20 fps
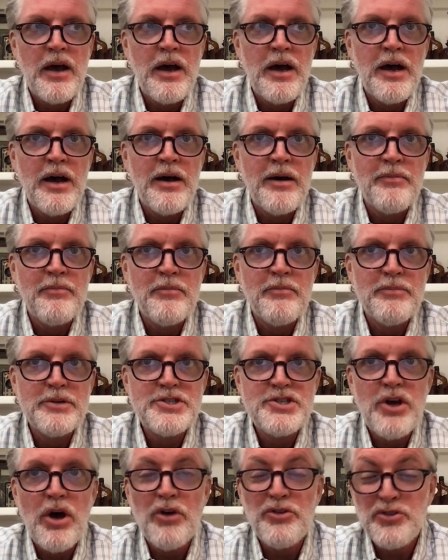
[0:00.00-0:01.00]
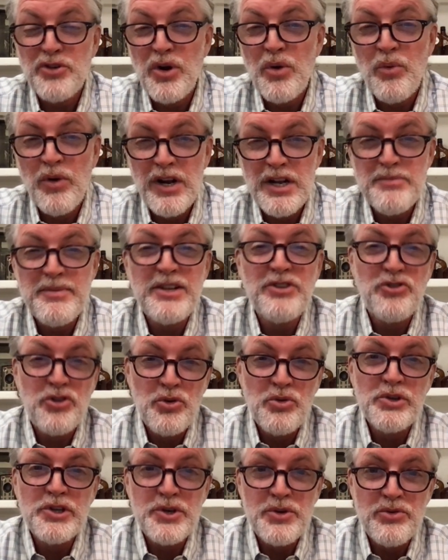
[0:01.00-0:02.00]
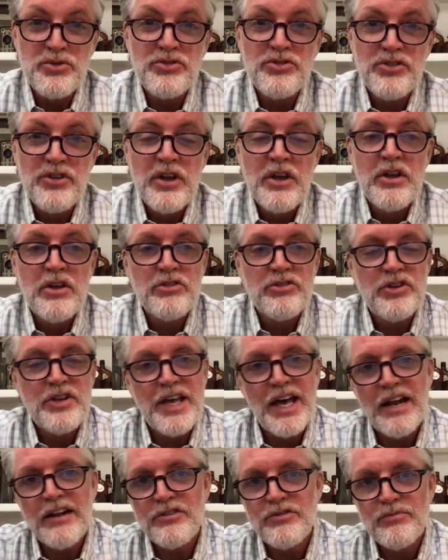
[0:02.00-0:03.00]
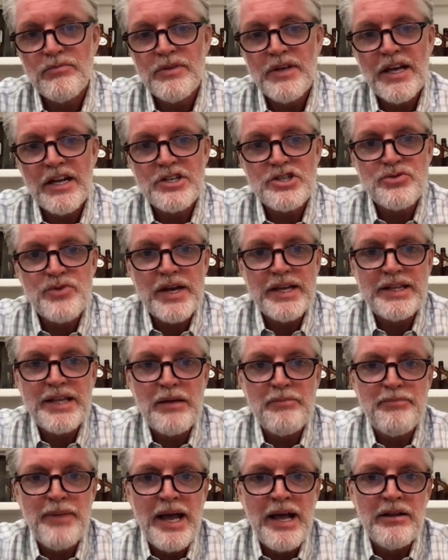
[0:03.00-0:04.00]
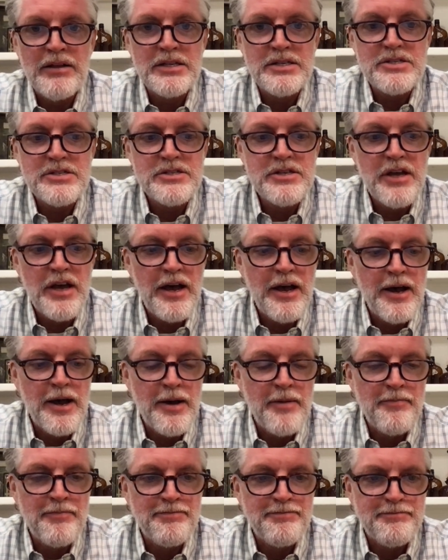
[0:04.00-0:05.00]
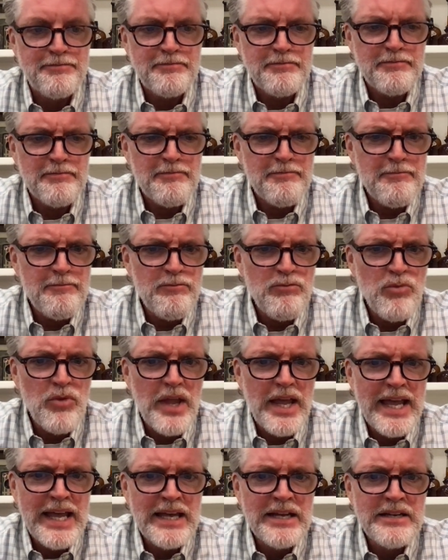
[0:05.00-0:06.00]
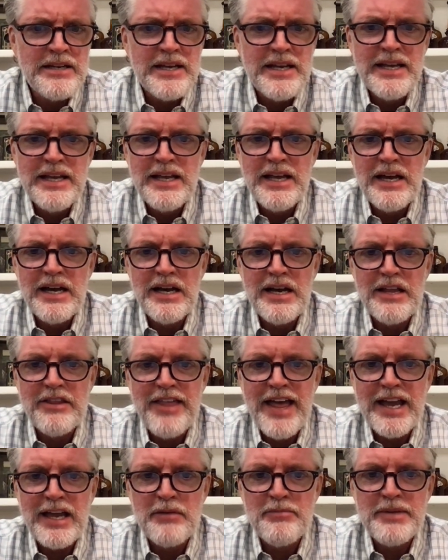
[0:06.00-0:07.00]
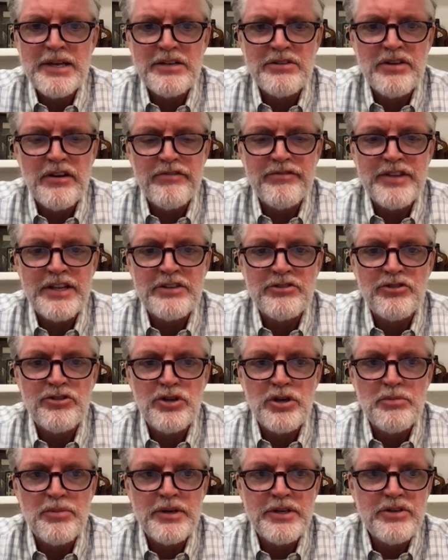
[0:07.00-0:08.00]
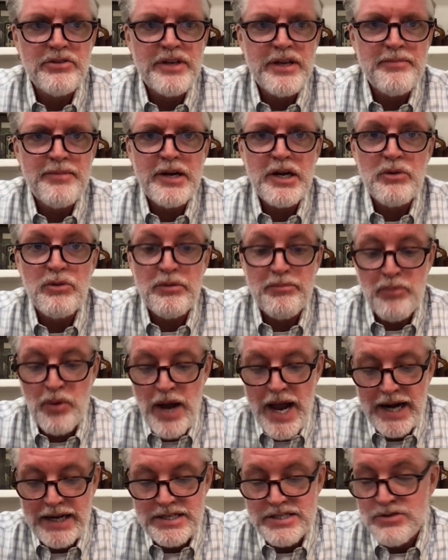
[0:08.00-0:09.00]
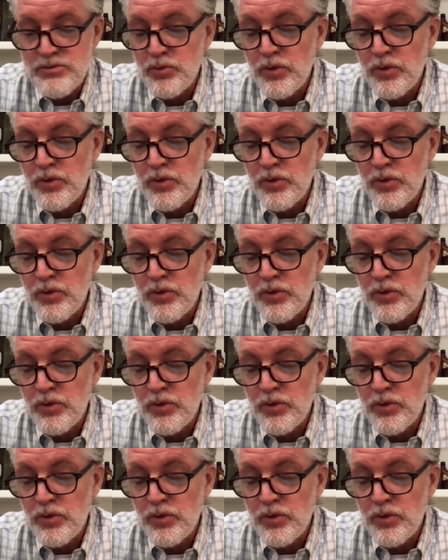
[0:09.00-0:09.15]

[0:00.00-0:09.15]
But you also don't want it to be too loose. So you gotta strike that balance. And that can be a tough thing to do, but you get better with practice.